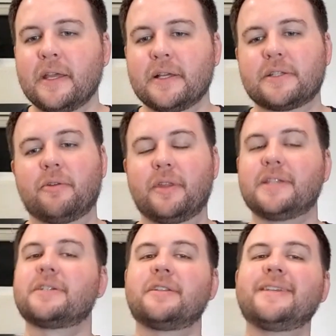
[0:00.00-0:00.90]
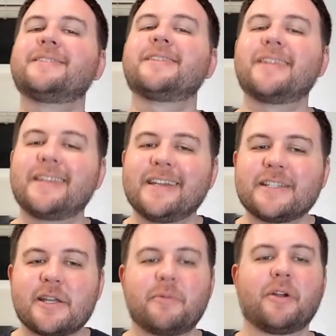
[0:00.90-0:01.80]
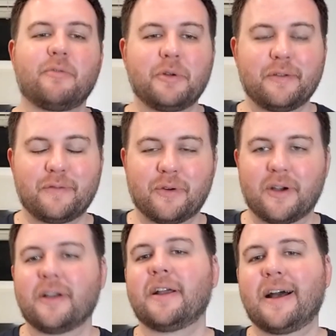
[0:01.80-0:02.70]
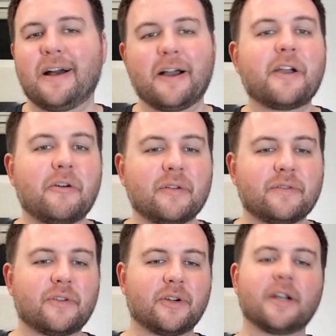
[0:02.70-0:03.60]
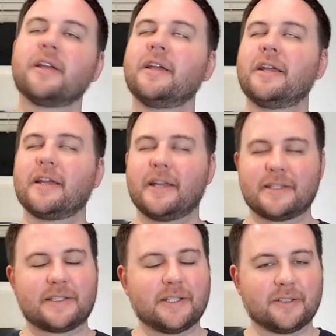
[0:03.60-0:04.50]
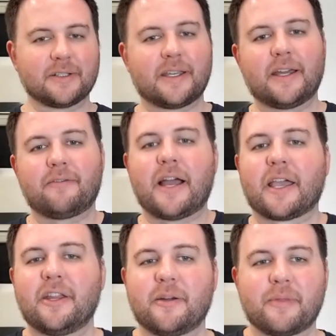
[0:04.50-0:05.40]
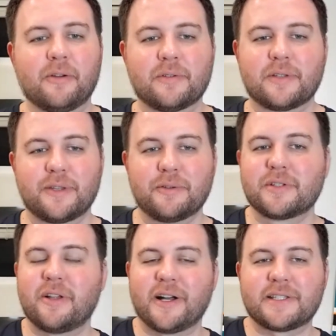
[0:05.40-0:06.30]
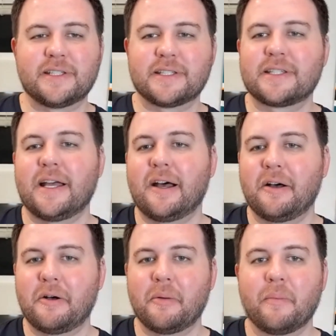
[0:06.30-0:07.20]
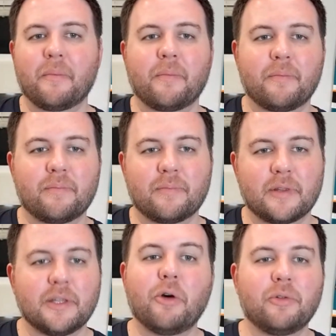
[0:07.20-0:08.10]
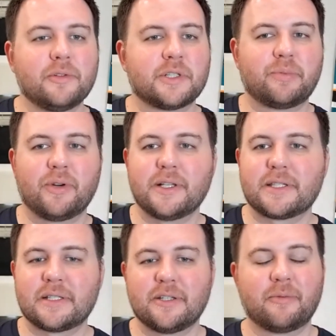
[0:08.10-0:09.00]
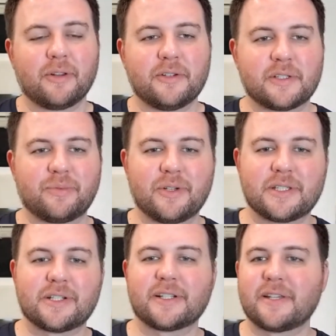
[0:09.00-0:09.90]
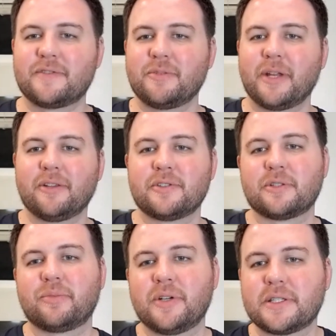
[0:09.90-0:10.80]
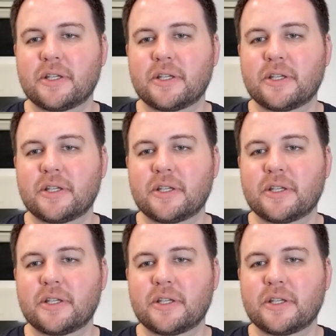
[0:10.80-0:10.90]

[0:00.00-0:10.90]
So these are the things that we are rooting for going forward. And still get racking up those losses. No loser points. No more loser points. The Sharks have too many loser points.